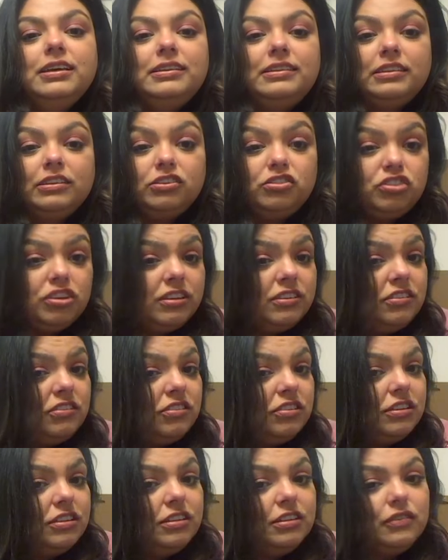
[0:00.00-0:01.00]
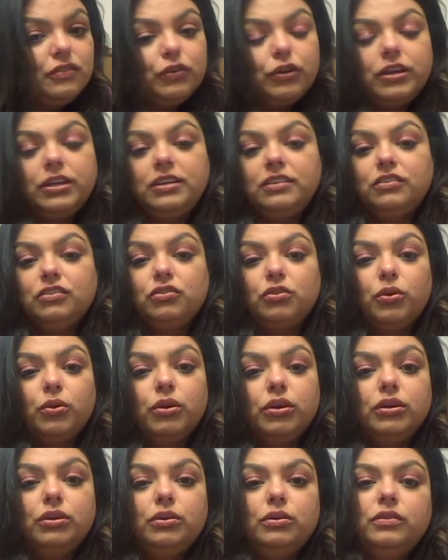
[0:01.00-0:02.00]
suggestions for any
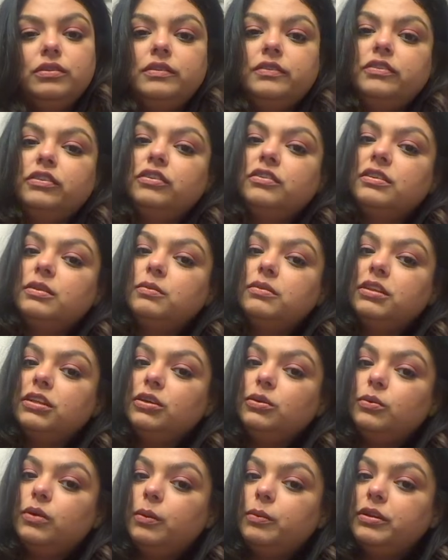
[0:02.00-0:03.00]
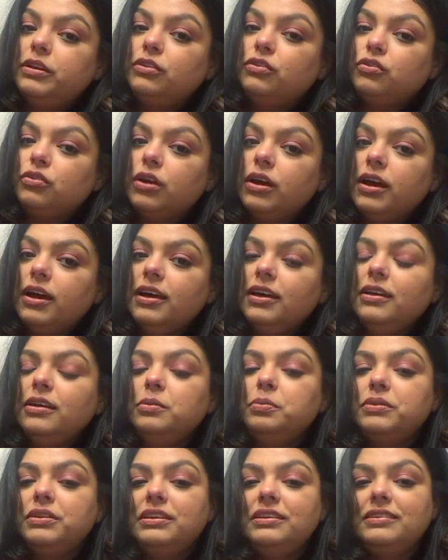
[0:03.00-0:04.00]
tutorials, if there's something you want me to try,
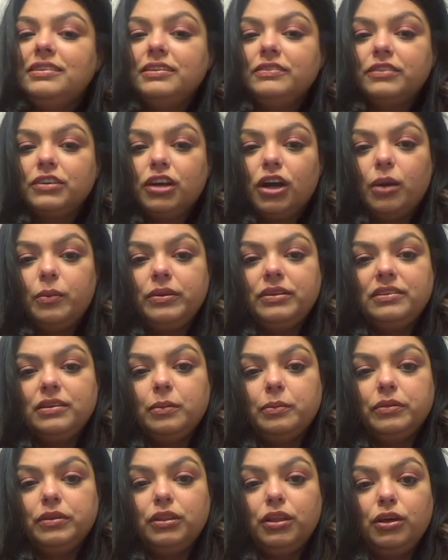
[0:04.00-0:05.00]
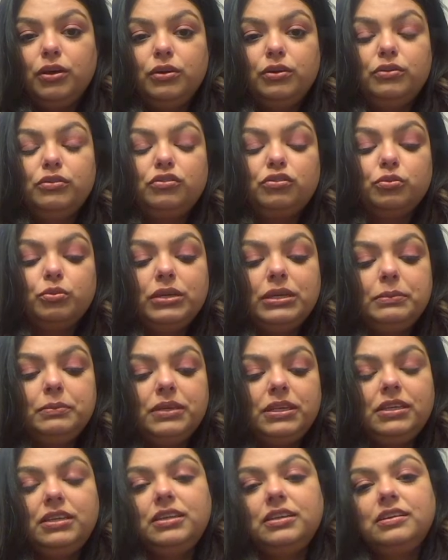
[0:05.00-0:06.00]
please leave a comment down below, tweet
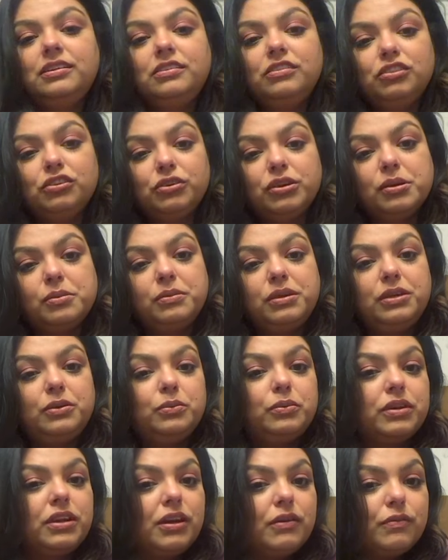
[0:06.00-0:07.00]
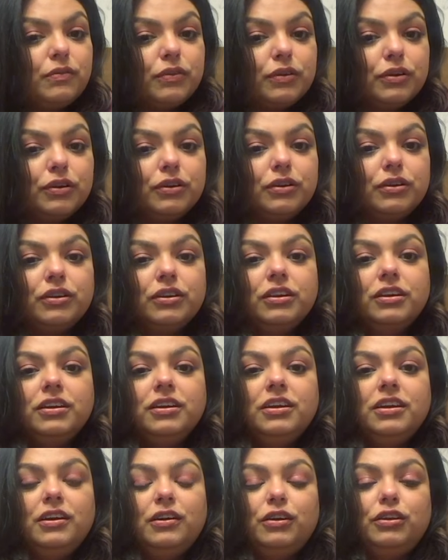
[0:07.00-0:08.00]
me, Instagram me, whatever
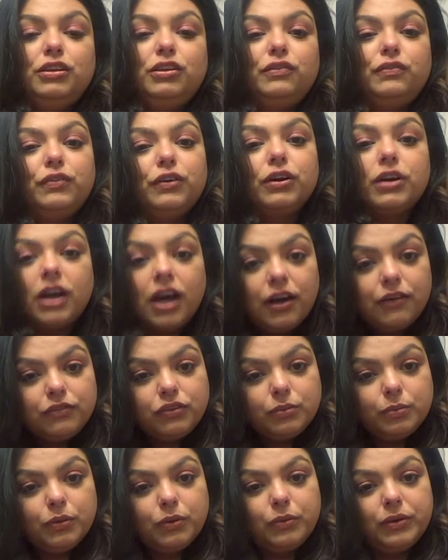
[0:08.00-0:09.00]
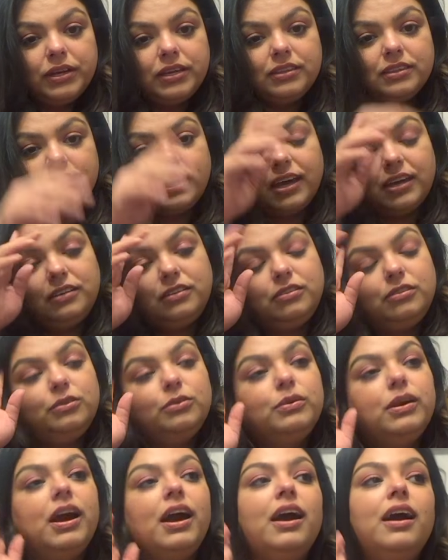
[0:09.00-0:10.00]
you feel comfortable with. I do
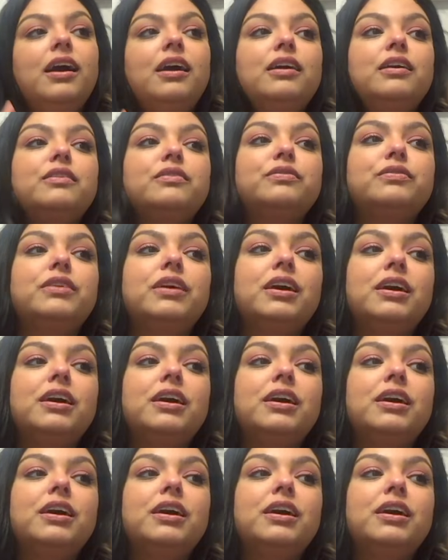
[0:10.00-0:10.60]
have